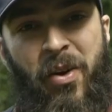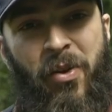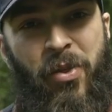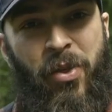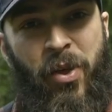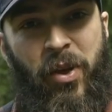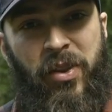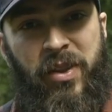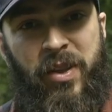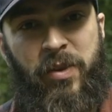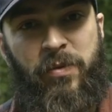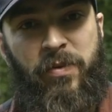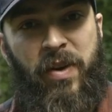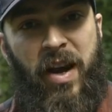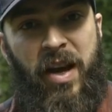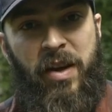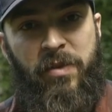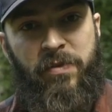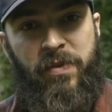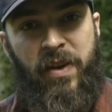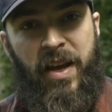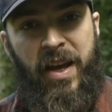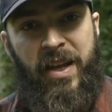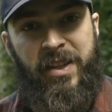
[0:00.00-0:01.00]

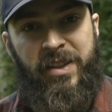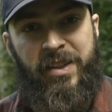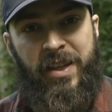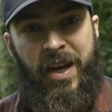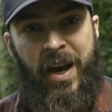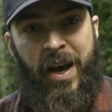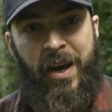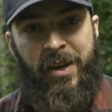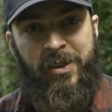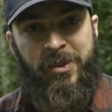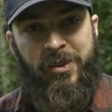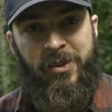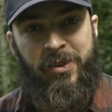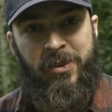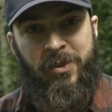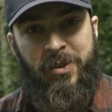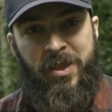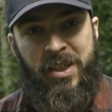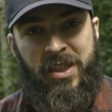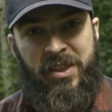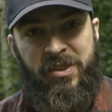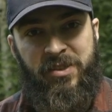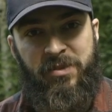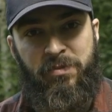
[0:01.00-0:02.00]
35 at
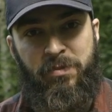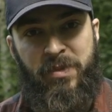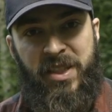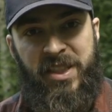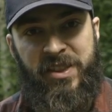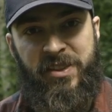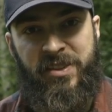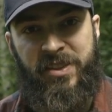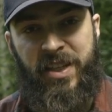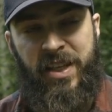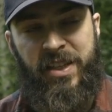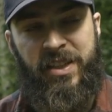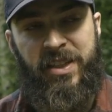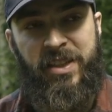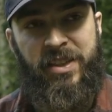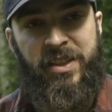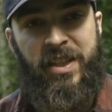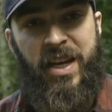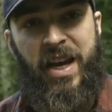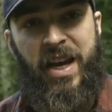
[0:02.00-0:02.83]
Arc'teryx means that it